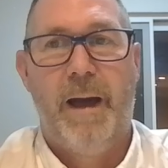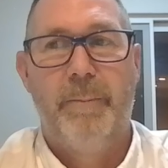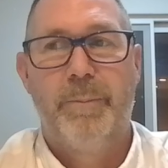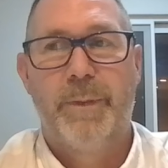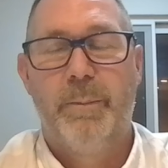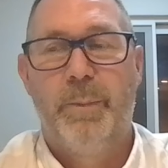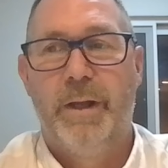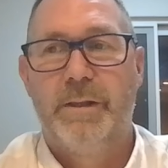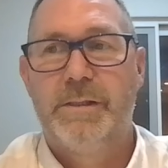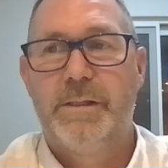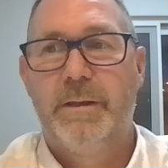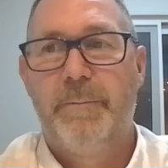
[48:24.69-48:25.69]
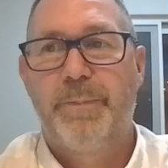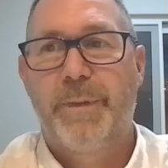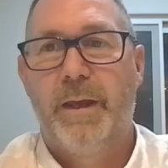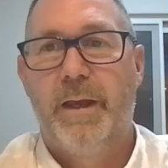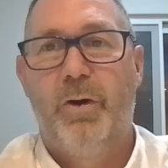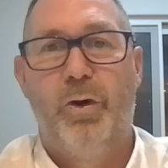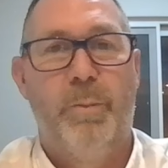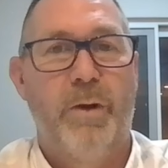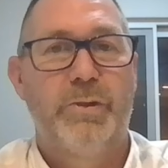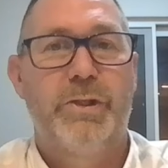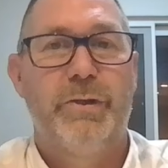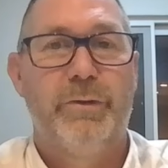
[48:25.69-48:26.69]
um, but
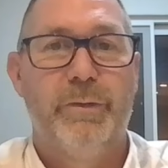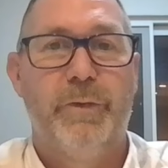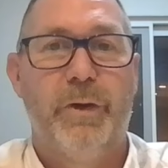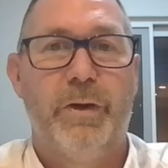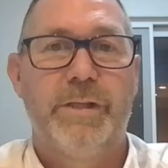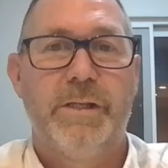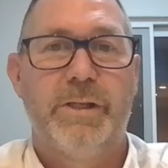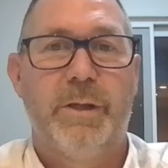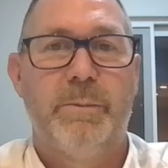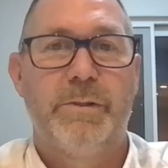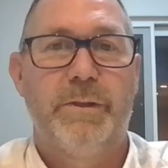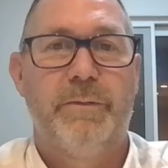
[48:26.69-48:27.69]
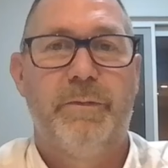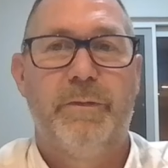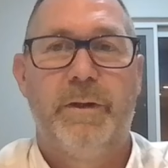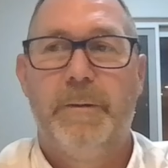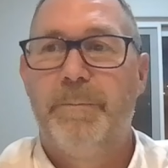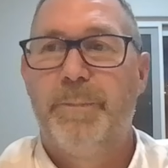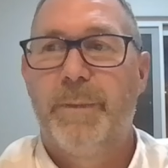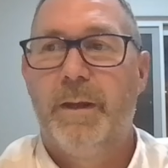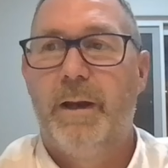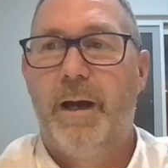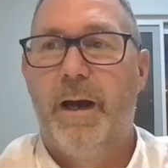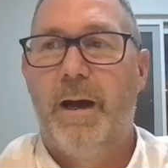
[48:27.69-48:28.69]
almost the reverse in terms of
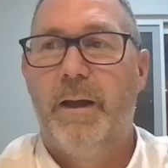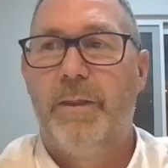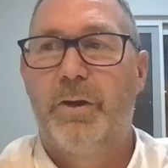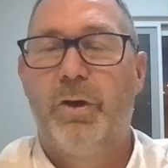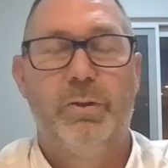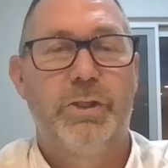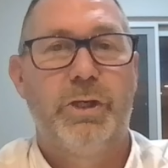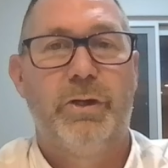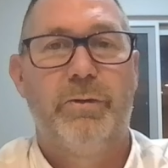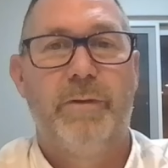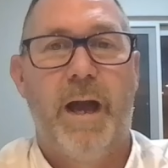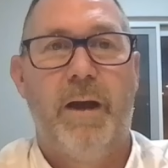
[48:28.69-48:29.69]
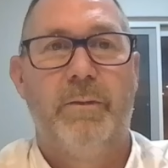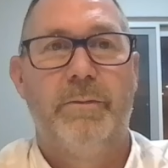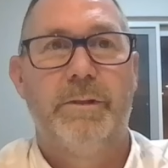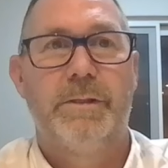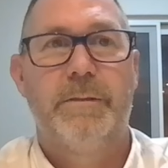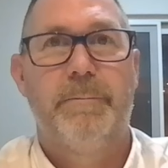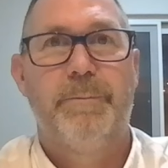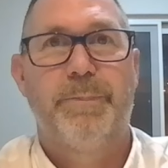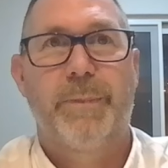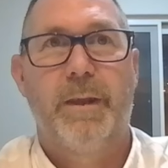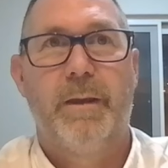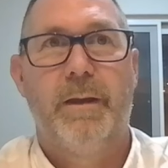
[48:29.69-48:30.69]
uh, the culture around